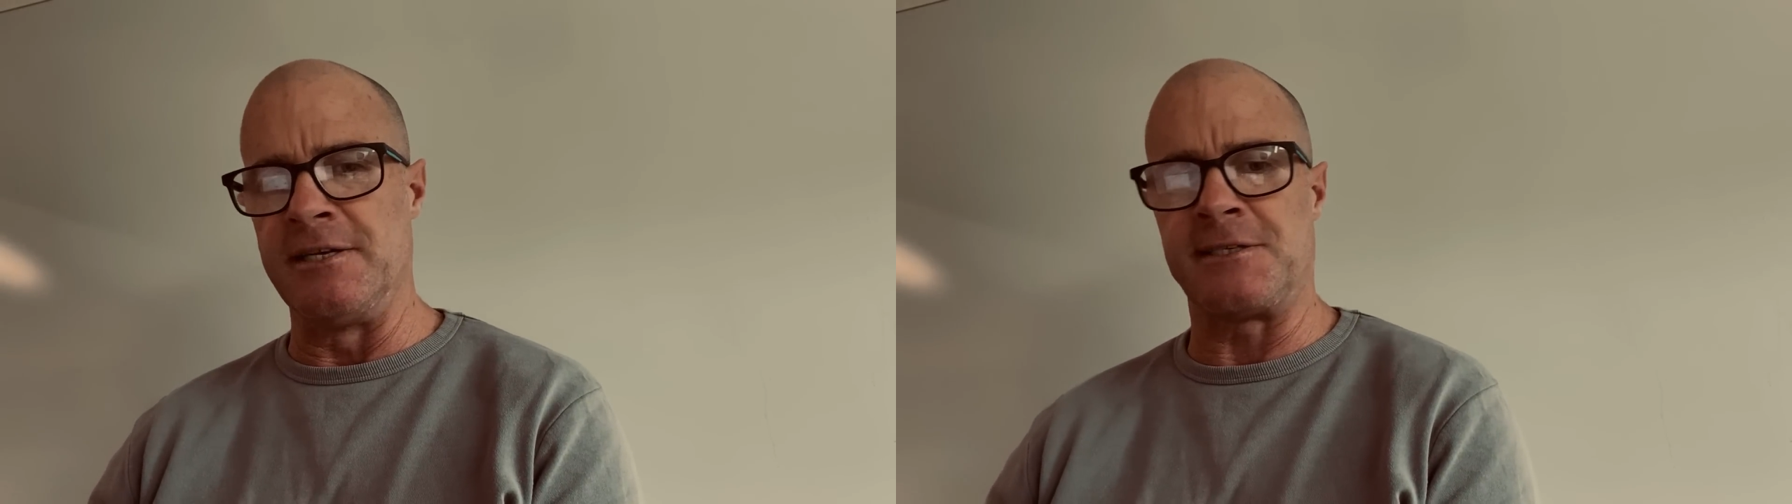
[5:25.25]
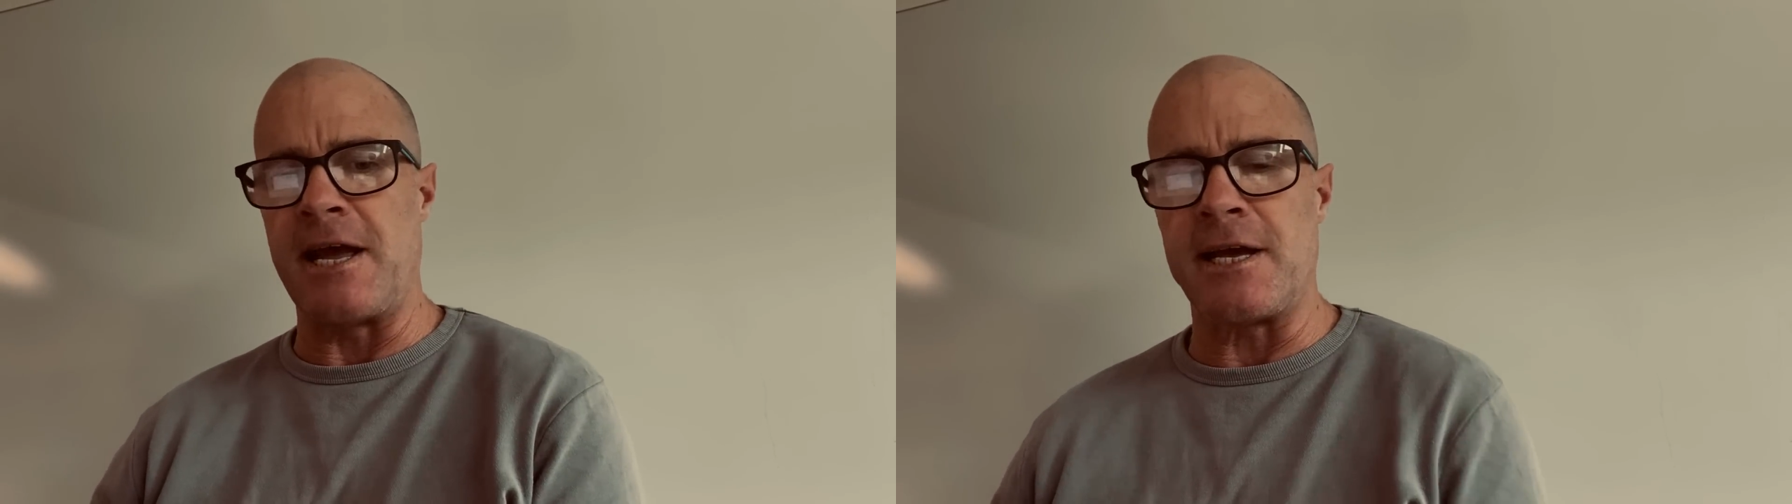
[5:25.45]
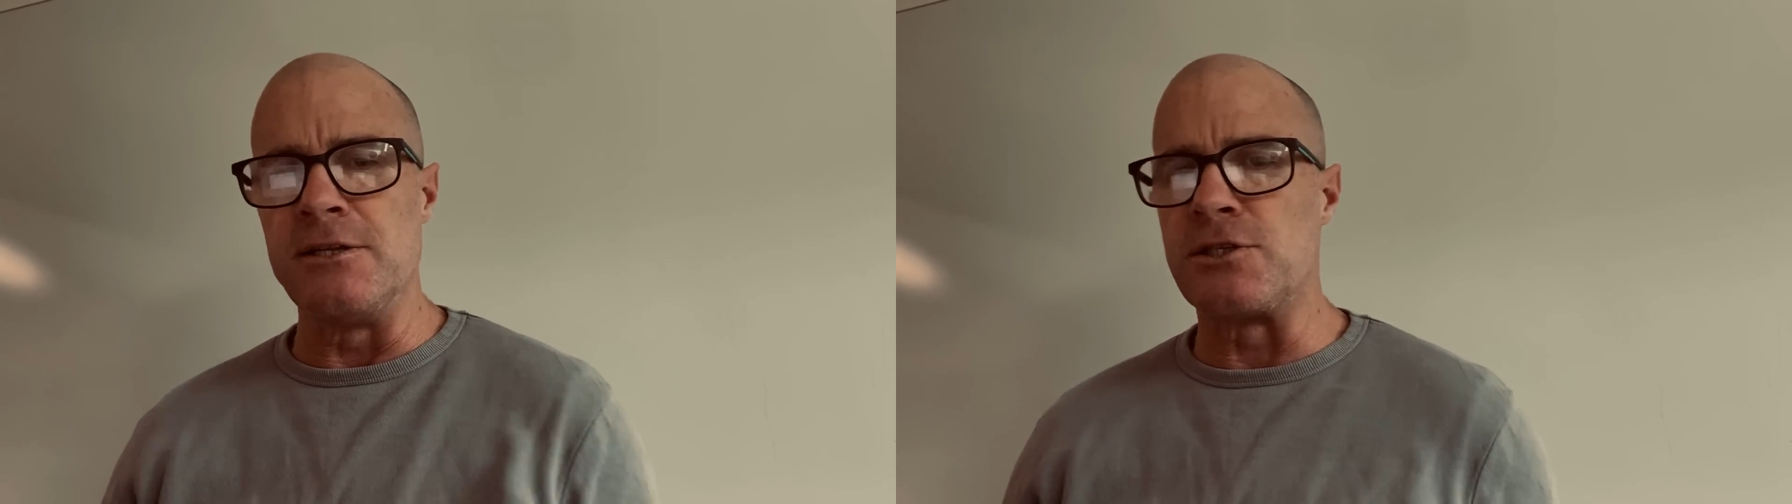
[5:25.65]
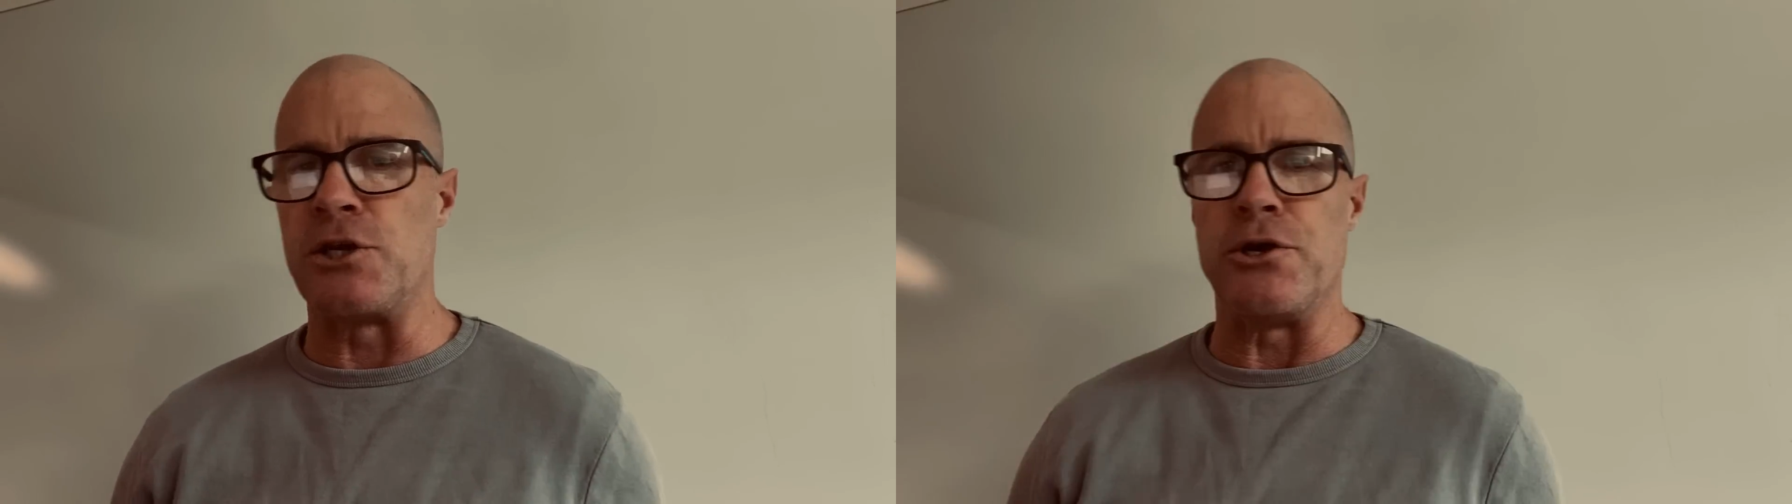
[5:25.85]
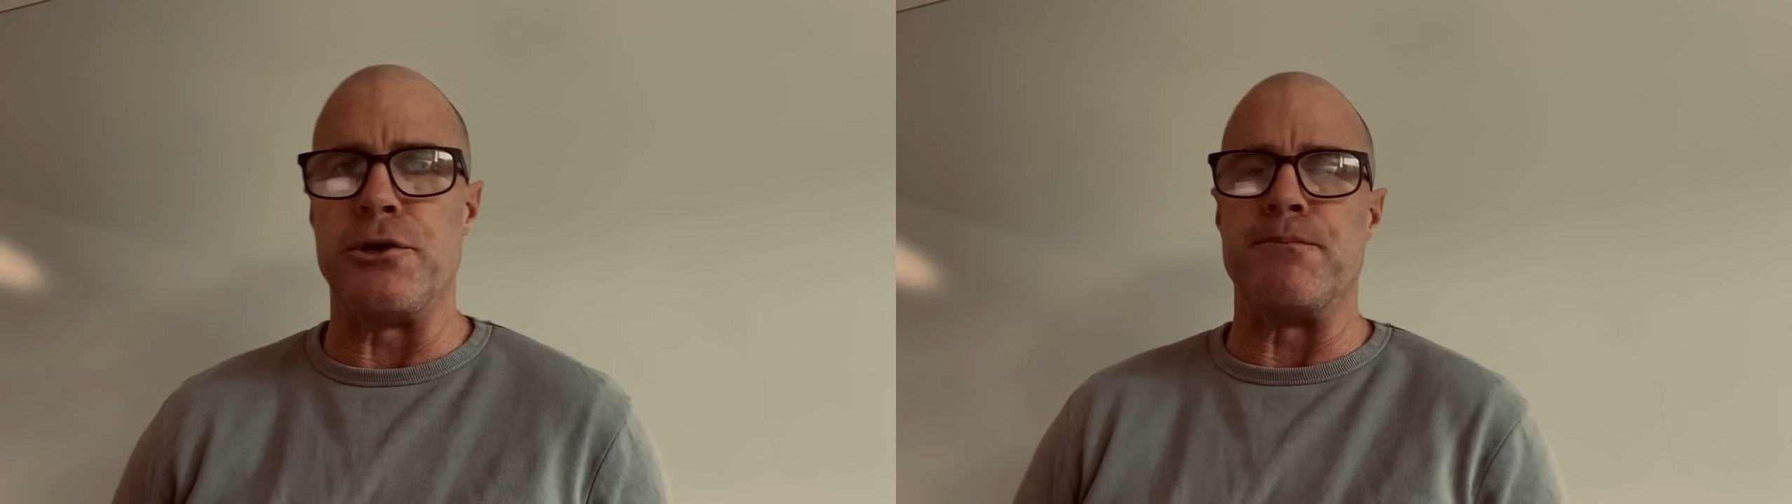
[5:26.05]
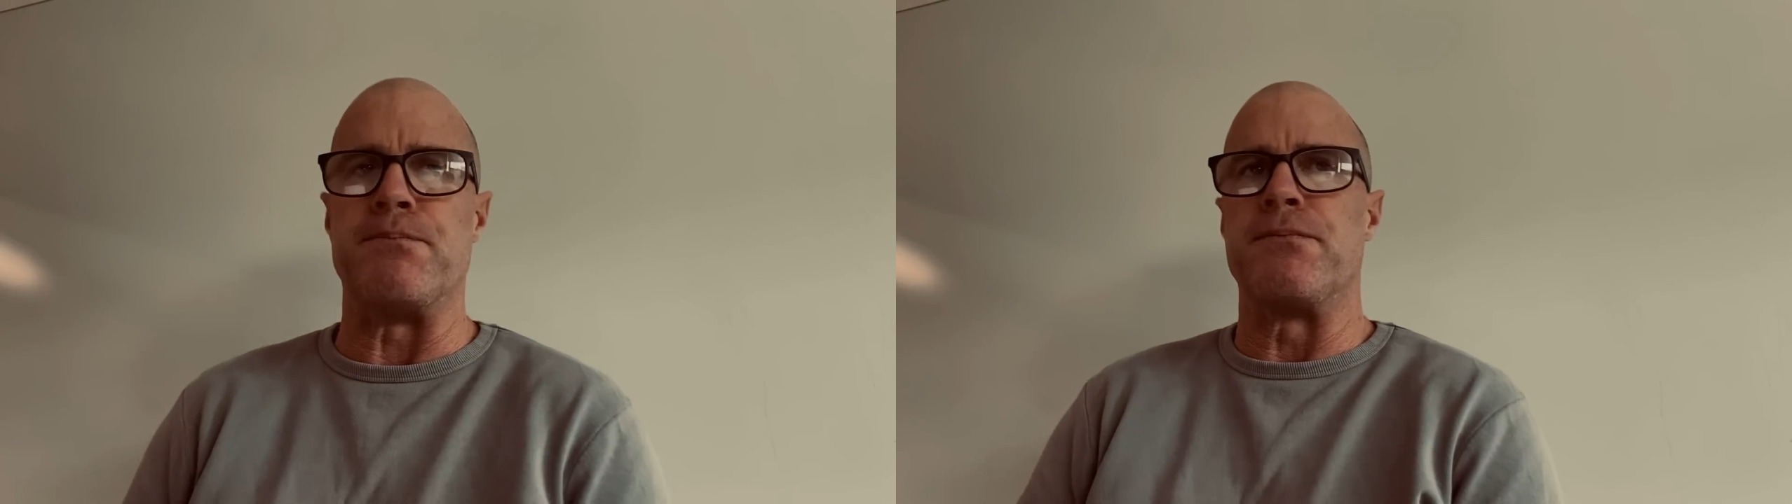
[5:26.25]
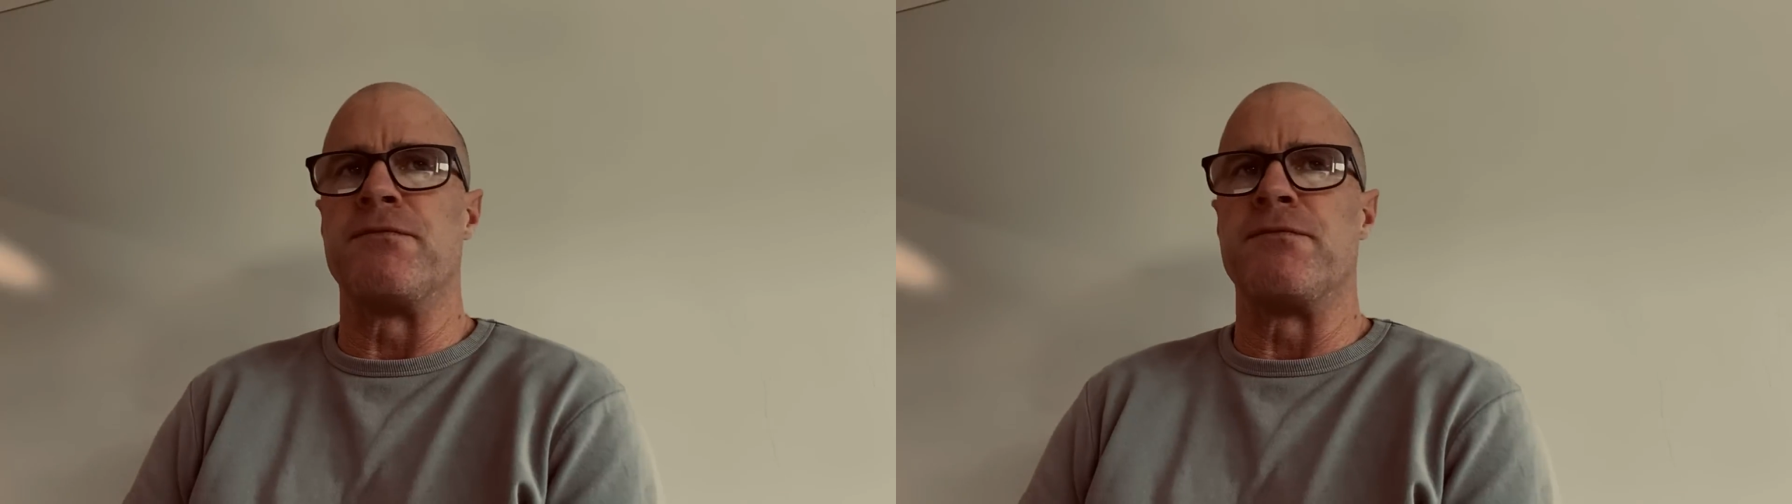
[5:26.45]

second term